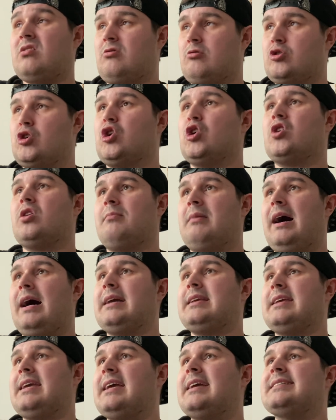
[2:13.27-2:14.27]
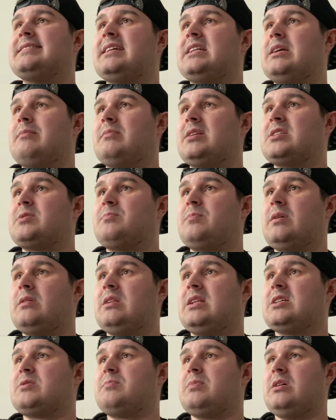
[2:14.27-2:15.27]
good amount of years in him. Let's
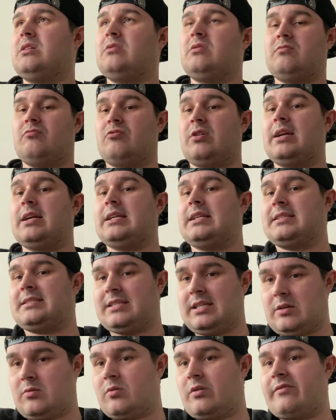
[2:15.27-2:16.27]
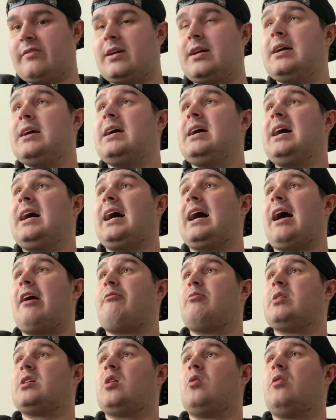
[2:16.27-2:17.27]
be realistic with it. If
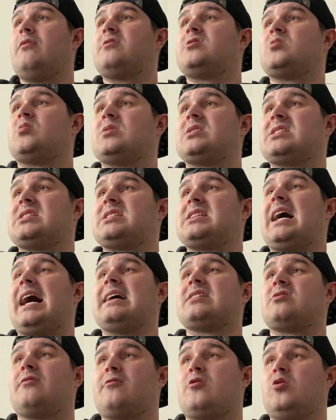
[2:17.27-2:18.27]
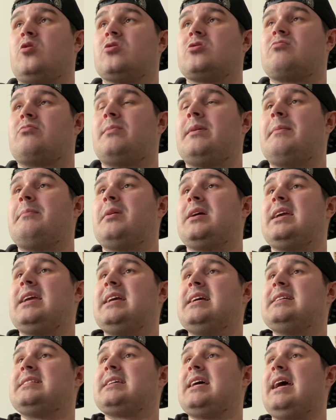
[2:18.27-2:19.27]
we go over to his stats, of course, remember he
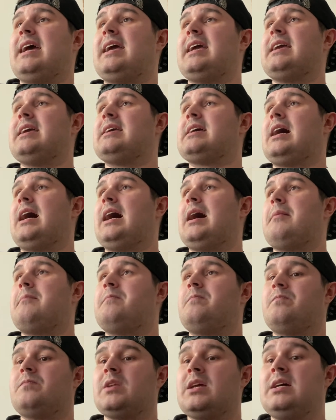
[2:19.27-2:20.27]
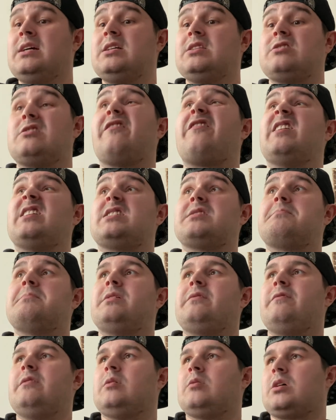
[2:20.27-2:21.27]
is a defensive
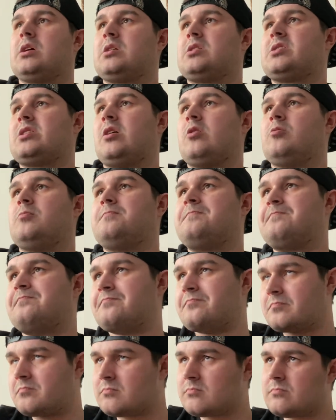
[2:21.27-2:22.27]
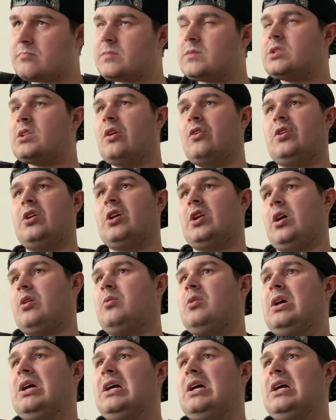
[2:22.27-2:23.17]
midfielder, so you know,